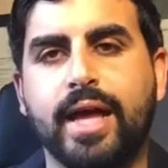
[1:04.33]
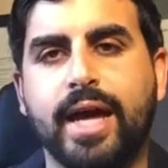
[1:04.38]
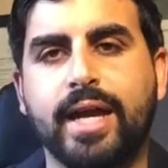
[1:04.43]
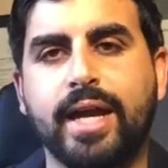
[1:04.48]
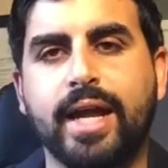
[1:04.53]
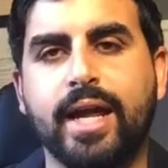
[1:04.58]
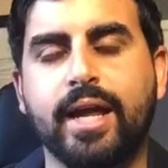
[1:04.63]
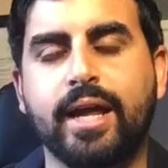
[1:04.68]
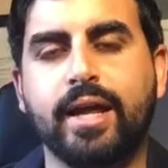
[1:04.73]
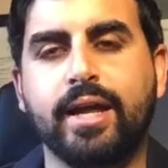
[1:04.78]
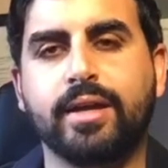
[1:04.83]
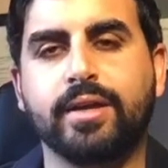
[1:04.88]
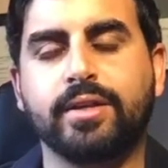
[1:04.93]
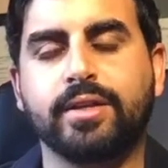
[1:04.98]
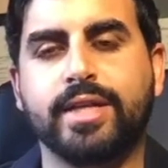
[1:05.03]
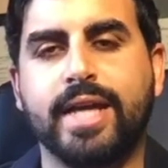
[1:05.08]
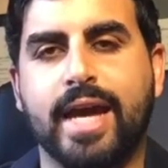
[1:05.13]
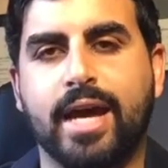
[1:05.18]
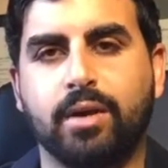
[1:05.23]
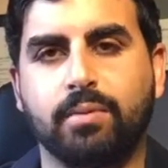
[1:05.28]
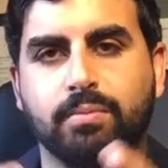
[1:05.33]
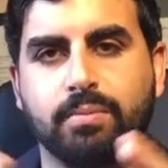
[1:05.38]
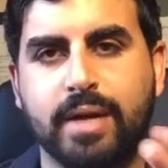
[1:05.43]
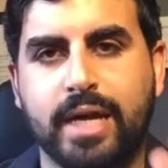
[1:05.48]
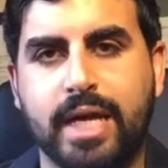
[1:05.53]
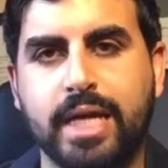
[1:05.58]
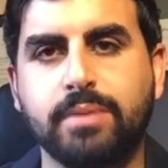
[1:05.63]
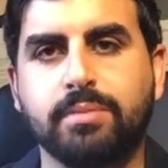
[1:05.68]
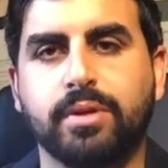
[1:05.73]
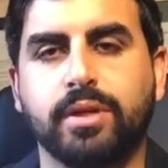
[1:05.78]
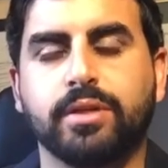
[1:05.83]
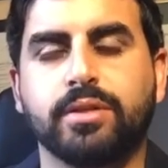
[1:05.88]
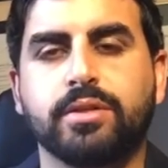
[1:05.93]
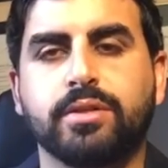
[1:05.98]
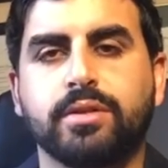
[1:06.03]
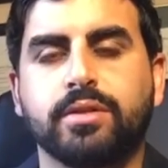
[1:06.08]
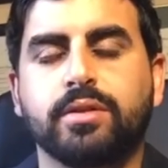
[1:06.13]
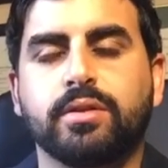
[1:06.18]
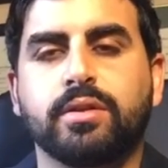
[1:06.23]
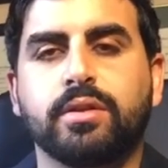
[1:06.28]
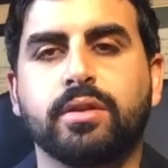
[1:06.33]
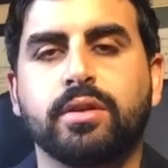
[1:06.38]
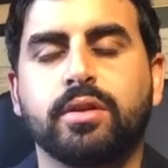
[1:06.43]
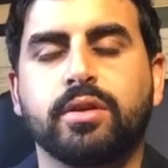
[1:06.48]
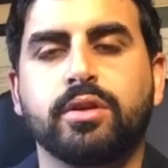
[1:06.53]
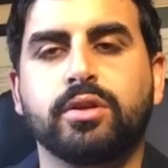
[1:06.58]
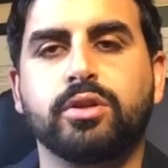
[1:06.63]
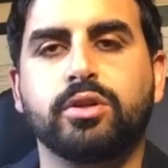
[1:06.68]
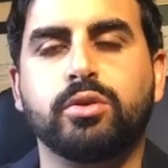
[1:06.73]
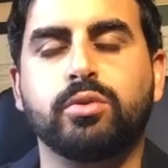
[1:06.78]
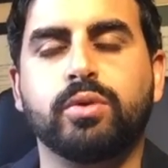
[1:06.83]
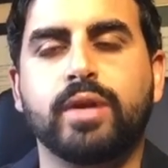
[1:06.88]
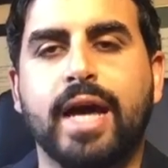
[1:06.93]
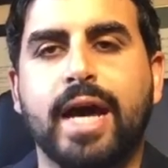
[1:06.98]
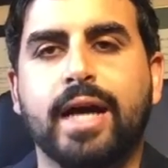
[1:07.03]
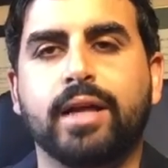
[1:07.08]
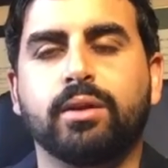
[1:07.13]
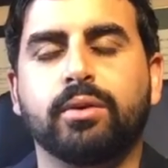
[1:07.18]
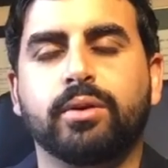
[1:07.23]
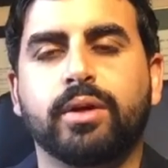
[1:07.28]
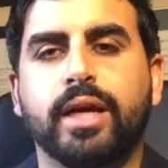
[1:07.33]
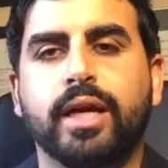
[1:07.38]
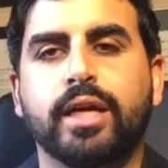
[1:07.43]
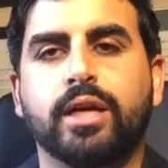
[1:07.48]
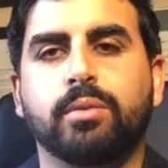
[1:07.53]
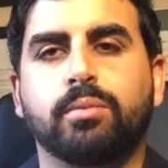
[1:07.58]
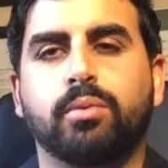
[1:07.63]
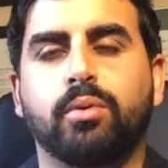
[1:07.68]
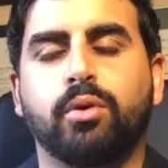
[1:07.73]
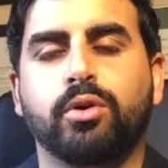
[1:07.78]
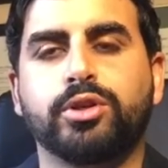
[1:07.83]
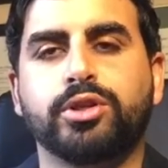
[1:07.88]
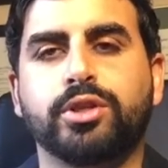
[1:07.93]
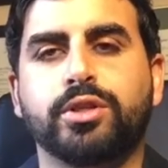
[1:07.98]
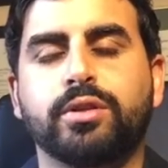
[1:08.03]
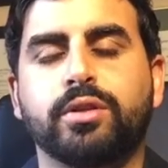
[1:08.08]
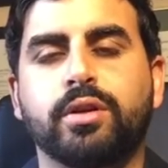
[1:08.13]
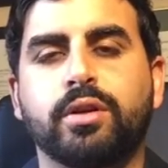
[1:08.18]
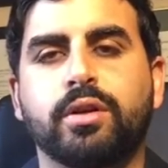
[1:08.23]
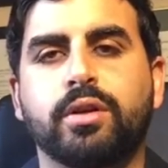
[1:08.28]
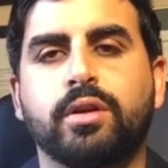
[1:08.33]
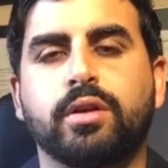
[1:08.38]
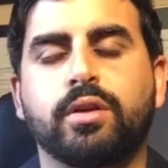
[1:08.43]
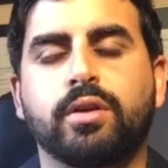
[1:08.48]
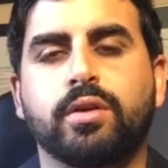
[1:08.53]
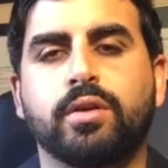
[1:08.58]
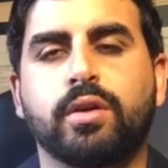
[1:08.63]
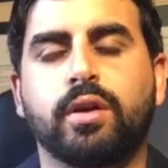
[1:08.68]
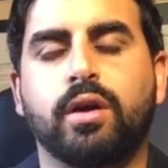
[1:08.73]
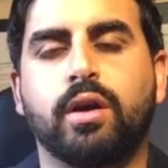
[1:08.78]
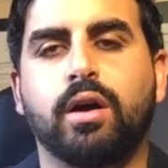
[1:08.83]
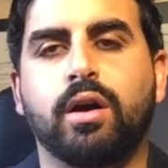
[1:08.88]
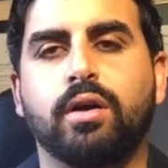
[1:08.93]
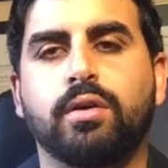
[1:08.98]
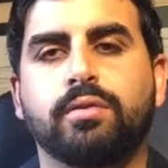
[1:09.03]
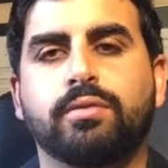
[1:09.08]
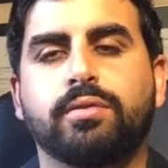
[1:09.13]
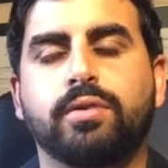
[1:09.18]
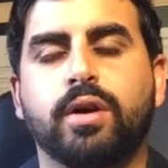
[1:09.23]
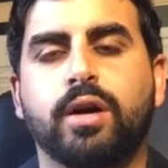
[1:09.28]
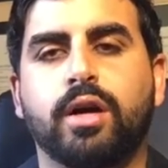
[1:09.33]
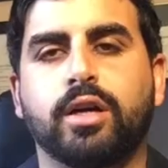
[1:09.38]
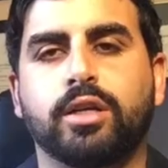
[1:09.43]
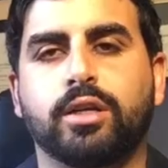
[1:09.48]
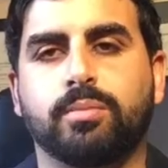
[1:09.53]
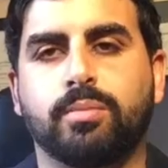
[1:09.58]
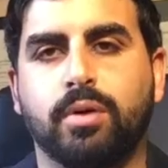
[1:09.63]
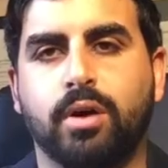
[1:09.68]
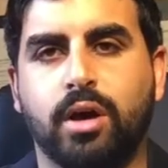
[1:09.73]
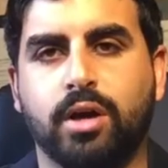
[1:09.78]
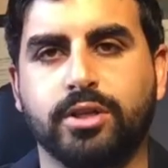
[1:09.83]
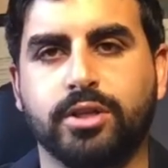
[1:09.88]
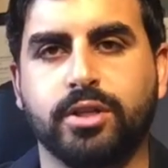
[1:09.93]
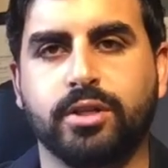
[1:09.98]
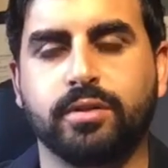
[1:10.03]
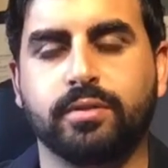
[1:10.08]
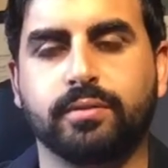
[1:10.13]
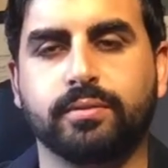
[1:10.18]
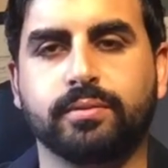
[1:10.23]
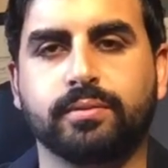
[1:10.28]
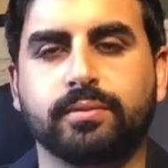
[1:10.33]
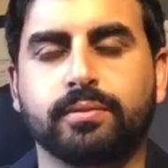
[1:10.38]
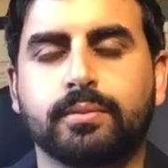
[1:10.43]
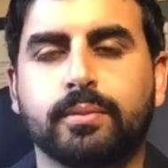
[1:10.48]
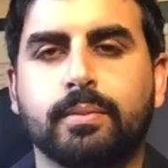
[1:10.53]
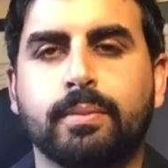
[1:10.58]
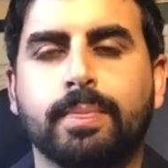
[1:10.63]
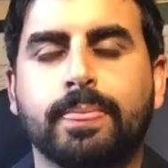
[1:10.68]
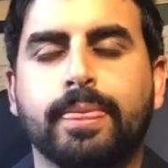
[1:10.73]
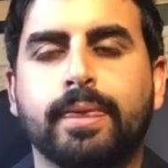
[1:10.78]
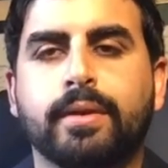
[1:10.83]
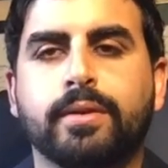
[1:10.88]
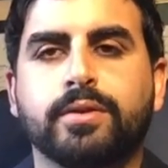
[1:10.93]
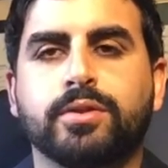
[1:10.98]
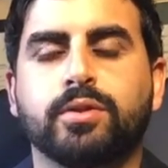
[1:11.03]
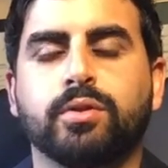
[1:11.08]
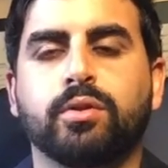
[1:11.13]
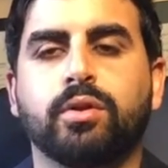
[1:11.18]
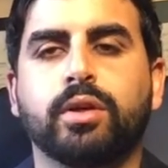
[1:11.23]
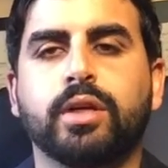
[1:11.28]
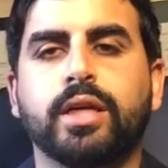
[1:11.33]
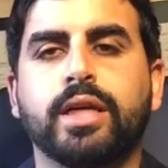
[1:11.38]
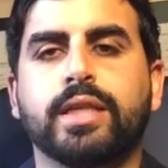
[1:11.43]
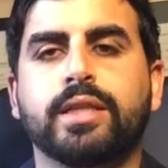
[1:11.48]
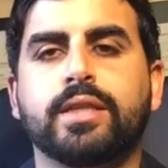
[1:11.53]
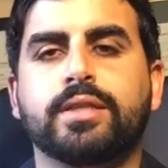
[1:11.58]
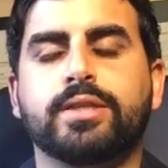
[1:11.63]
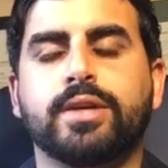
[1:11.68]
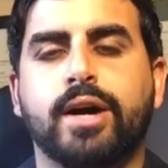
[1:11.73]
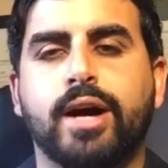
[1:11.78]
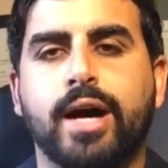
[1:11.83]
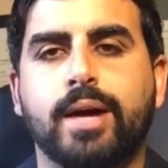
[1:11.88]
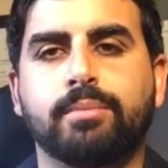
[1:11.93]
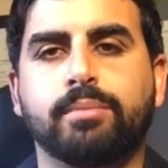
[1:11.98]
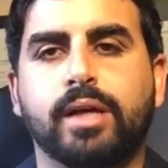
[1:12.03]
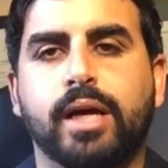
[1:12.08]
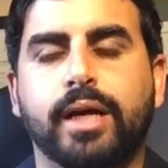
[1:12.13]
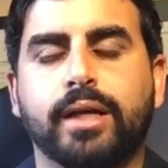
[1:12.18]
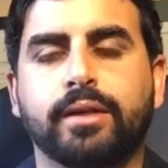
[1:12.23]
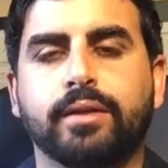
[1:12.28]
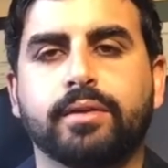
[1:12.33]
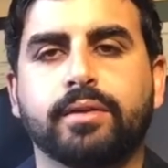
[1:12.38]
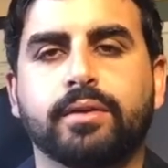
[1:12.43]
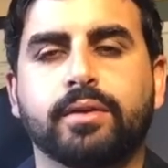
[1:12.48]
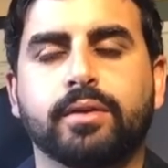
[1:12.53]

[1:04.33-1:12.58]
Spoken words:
that down payment, you would allocate a portion of a deposit. So looking at the timeline,